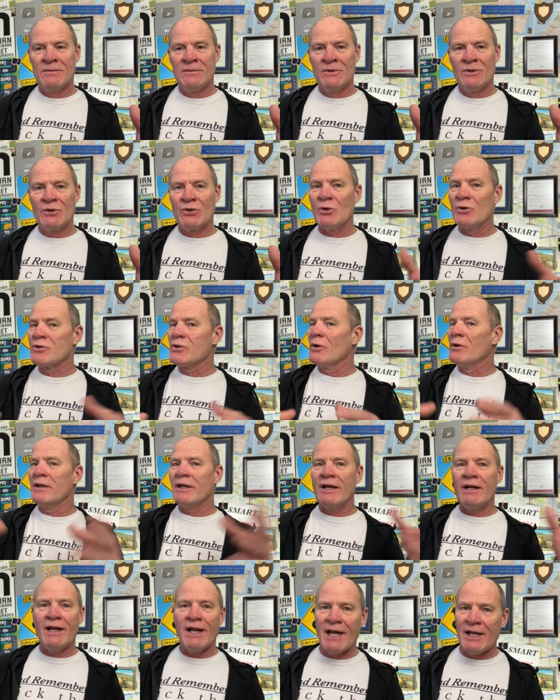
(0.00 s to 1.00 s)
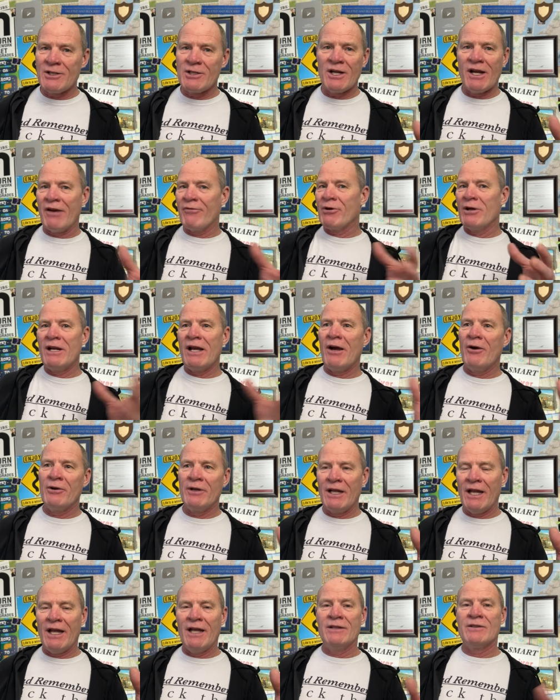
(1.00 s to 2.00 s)
So it's only going to get you every now and
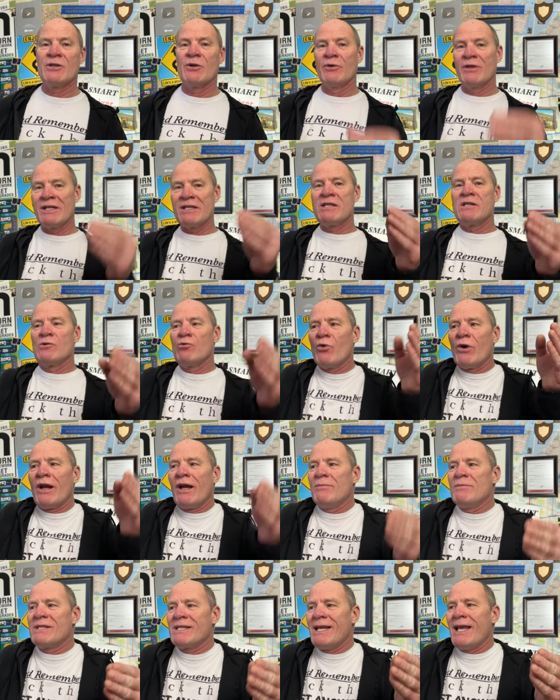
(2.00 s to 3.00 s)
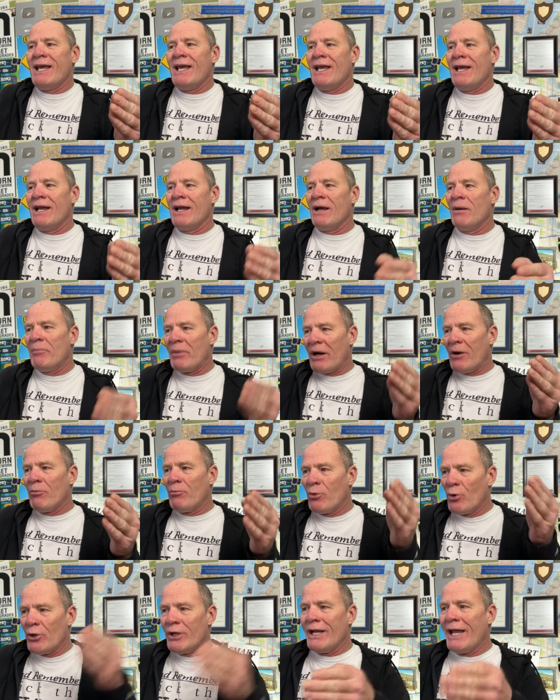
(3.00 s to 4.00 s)
again. So this is what I'm saying about
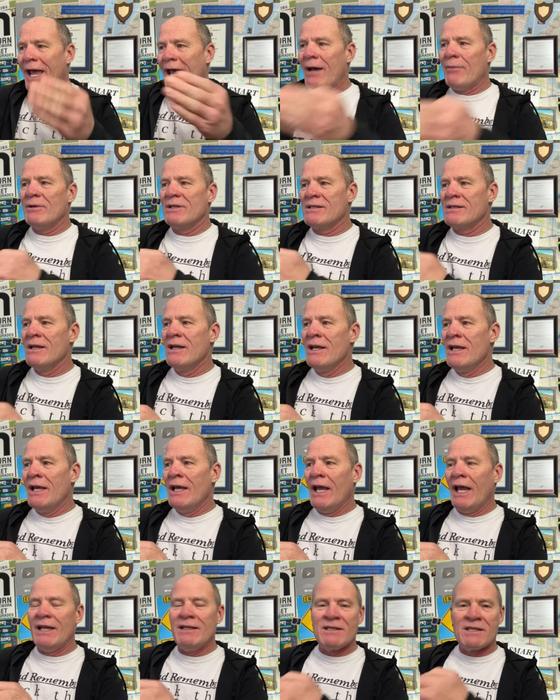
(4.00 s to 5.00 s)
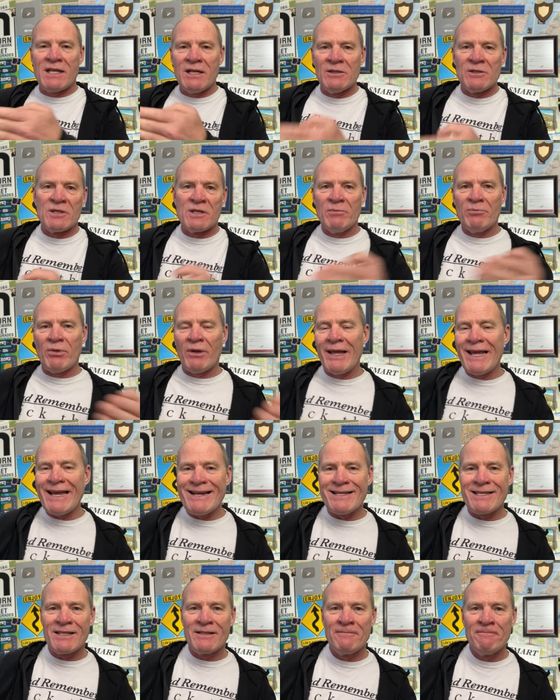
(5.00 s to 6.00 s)
putting habits and skills in
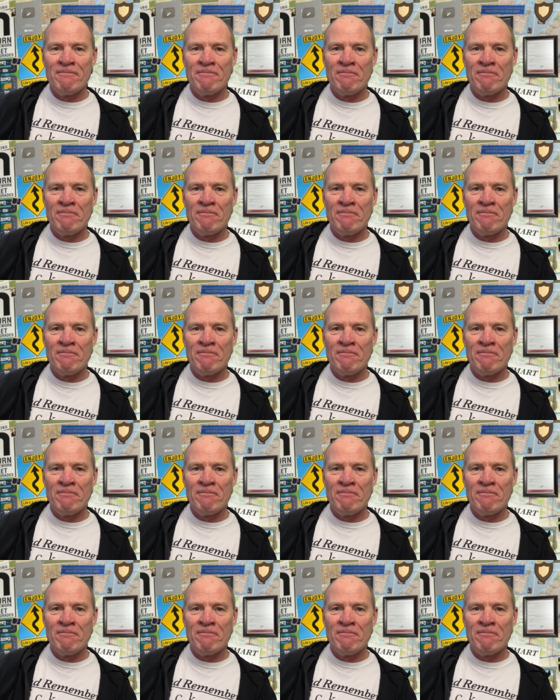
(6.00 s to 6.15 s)
place